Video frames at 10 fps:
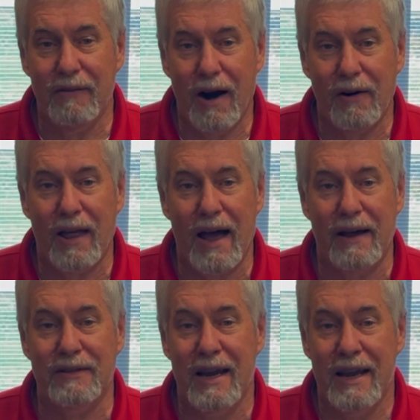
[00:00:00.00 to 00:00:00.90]
our
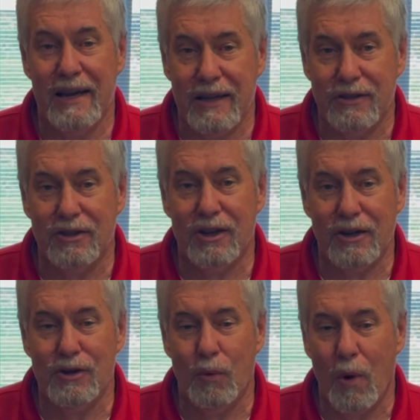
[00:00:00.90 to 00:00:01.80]
lives in
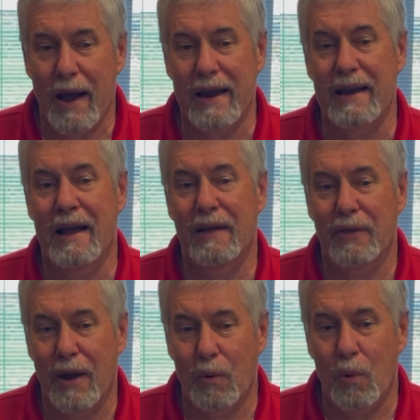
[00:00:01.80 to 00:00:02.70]
such a way
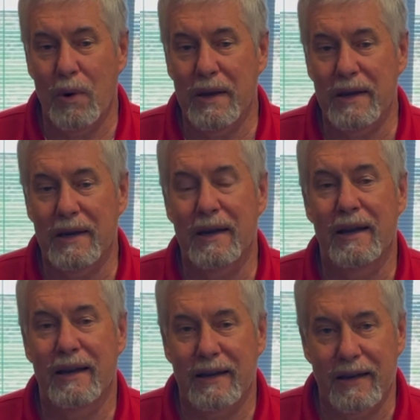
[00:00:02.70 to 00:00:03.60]
that we
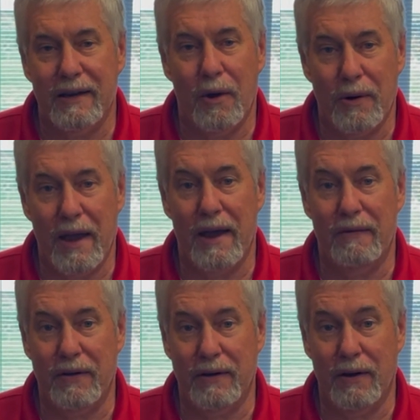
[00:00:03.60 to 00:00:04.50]
can go to heaven.
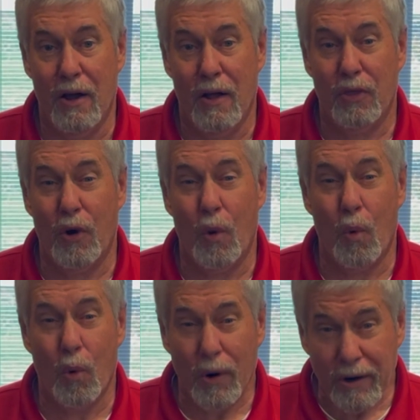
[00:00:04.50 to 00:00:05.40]
The
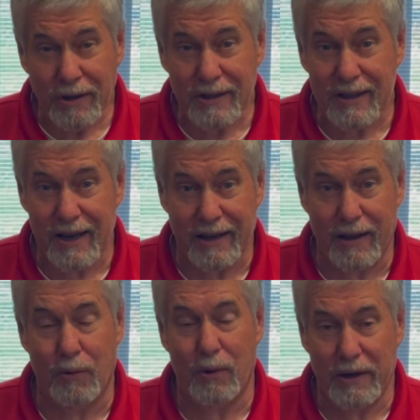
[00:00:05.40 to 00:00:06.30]
worst thing
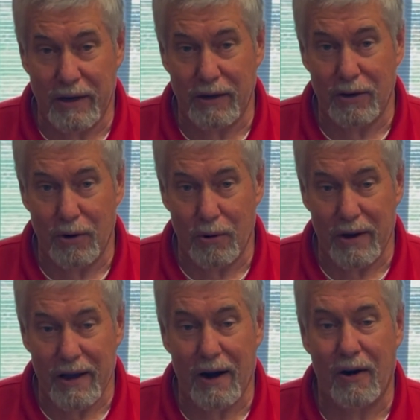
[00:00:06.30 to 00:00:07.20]
that we can do
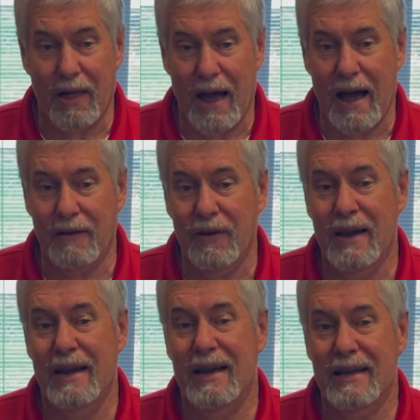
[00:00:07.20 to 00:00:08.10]
in our life
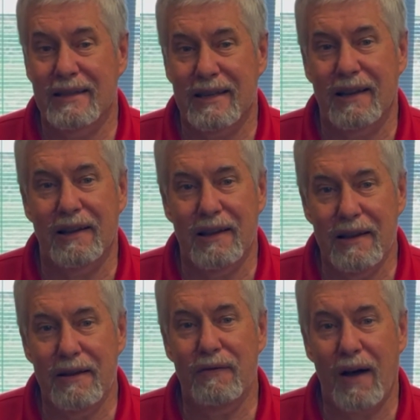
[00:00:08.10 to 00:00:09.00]
is to
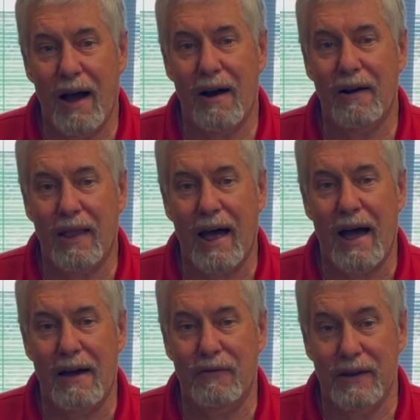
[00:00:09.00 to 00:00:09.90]
live our
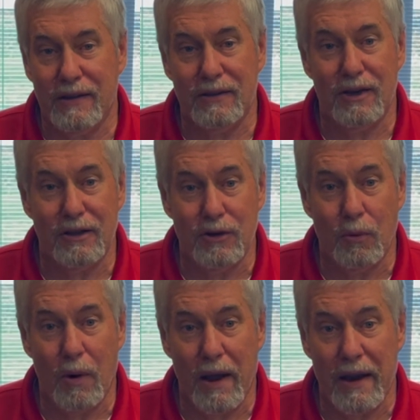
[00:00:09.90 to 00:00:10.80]
life in such a
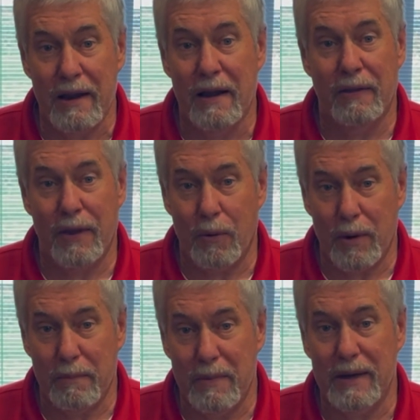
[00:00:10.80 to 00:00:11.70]
way that we
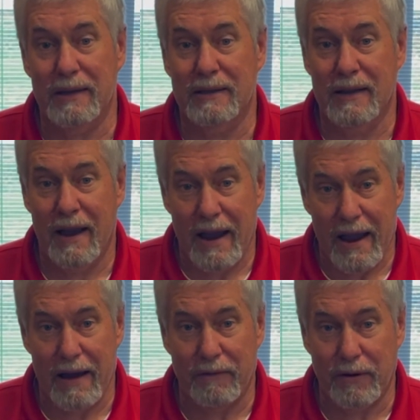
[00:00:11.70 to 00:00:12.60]
miss
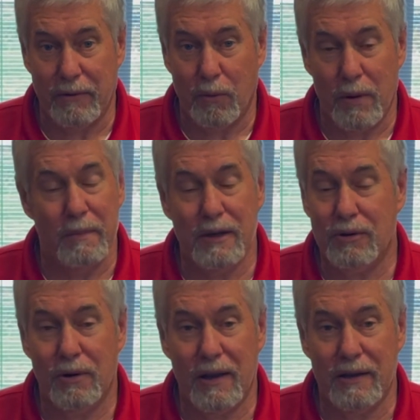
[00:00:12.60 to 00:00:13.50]
heaven. We miss
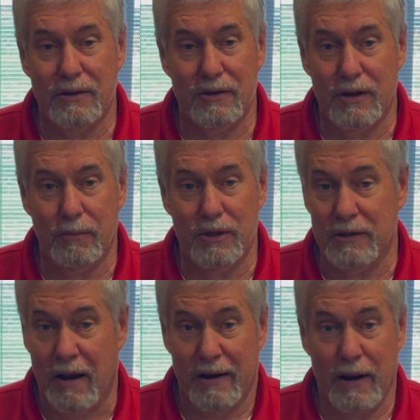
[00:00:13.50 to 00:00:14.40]
relationship with
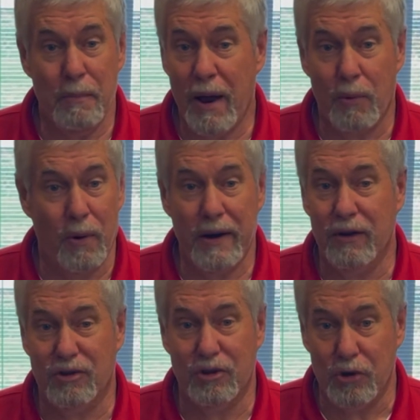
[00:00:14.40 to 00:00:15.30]
Jesus. Doesn't matter what
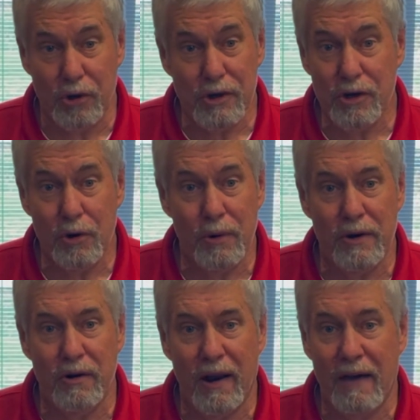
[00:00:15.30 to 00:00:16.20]
else good you do in
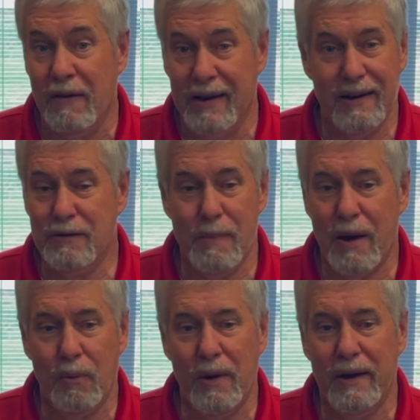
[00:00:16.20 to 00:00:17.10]
your life, doesn't
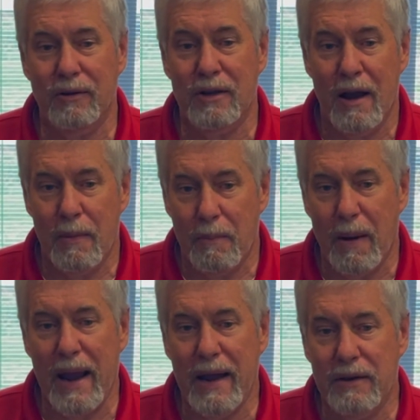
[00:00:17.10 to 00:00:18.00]
matter what else
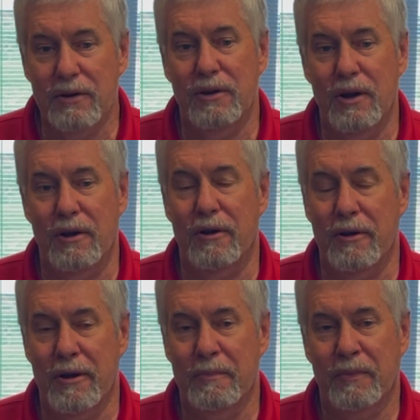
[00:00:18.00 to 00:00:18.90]
bad you do.
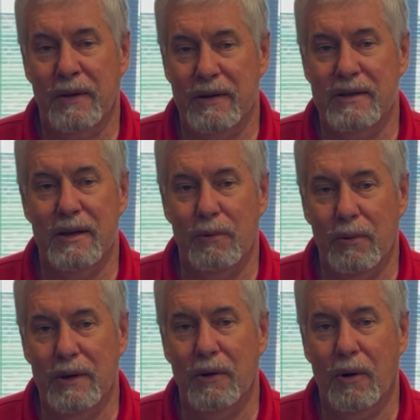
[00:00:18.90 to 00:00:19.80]
You see, when
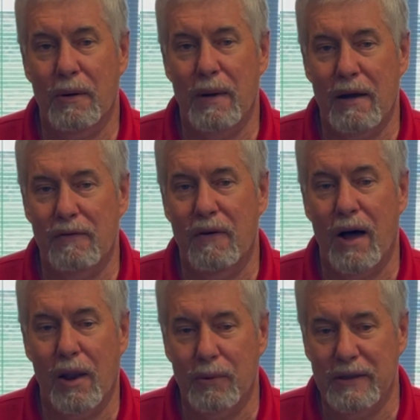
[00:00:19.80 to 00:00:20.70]
we talk about
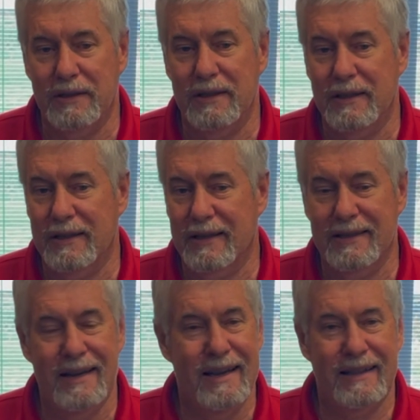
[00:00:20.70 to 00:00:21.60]
following Jesus,
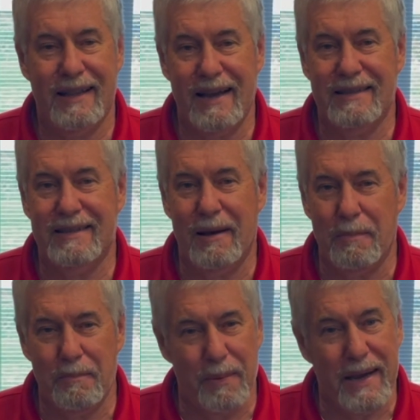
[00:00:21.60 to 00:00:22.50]
that's the
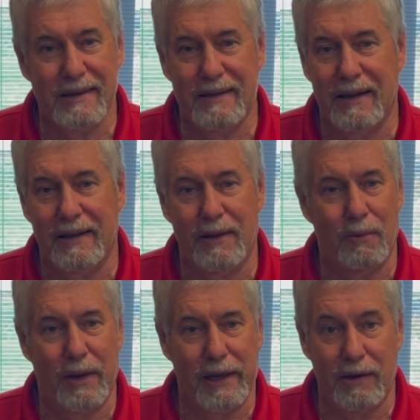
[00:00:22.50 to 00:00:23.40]
best thing that
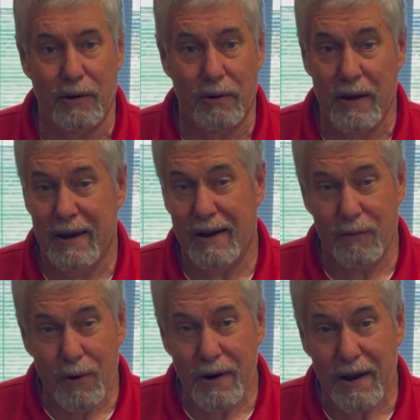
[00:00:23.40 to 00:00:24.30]
we can do. If
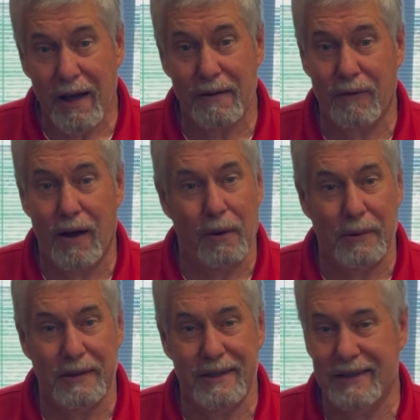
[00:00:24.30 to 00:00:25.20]
we're not
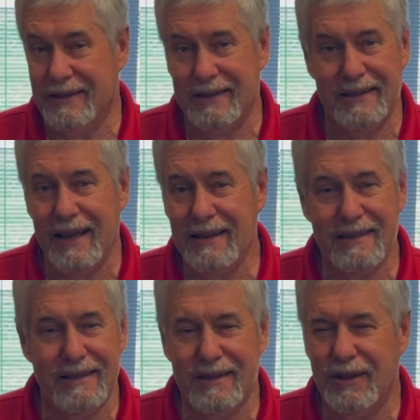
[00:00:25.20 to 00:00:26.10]
following Jesus,
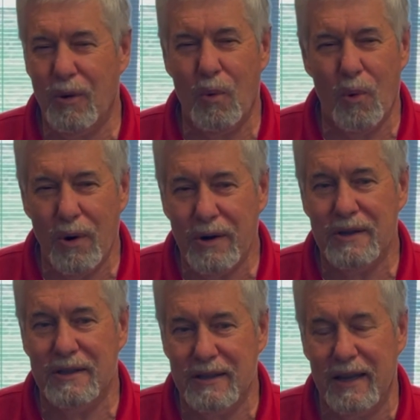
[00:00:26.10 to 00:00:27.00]
that's the
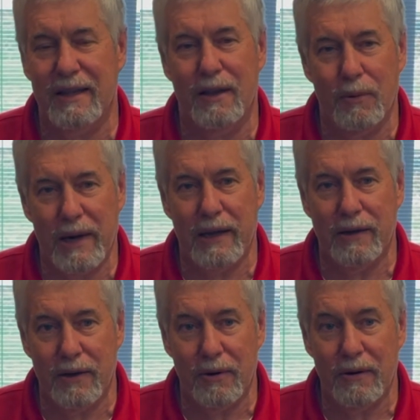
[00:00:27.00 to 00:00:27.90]
worst thing that we can
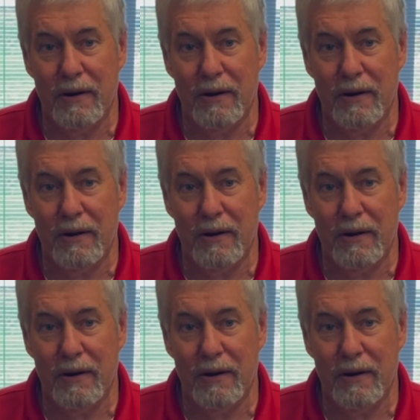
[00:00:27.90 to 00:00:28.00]
do